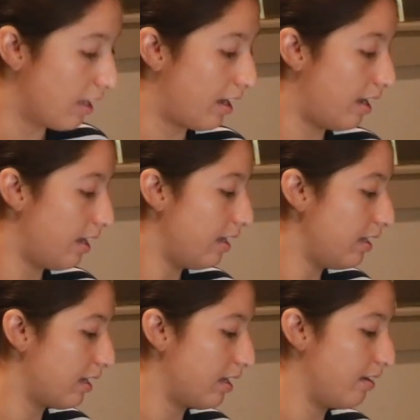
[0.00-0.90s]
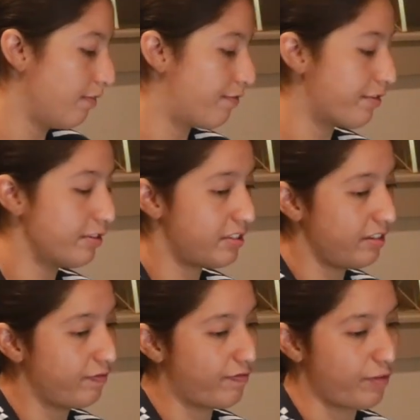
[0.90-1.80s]
I am first
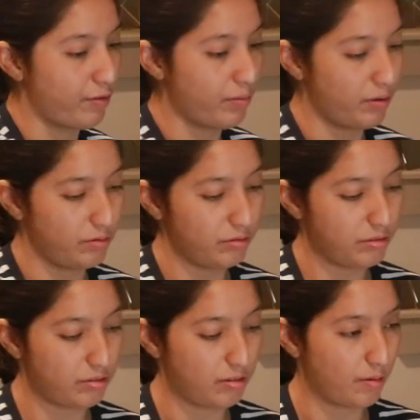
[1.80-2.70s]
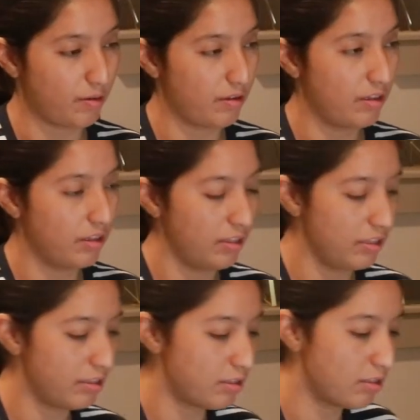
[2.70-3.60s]
and foremost
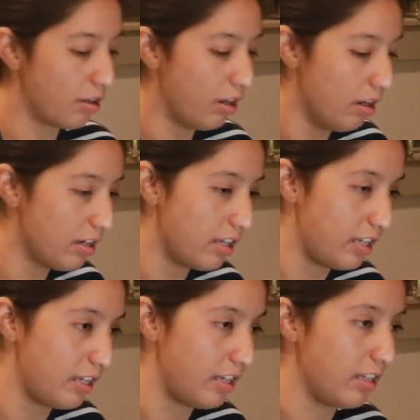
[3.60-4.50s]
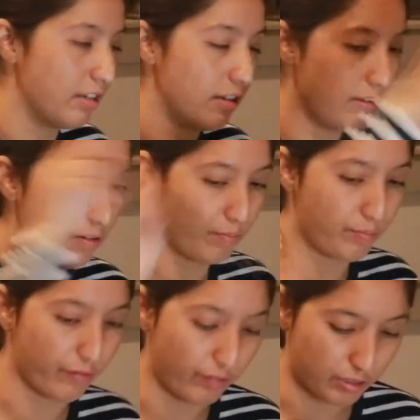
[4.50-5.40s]
taught in
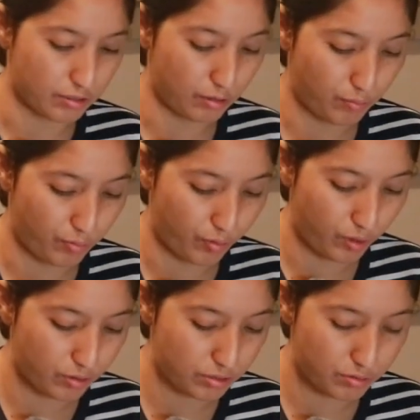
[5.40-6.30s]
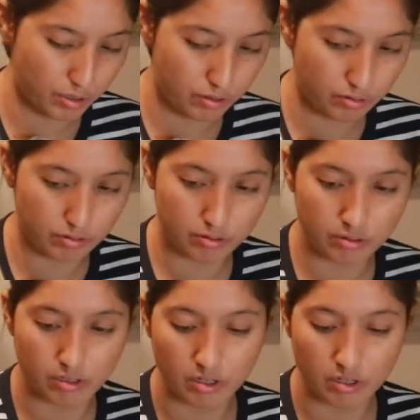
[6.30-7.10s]
professional brush strokes.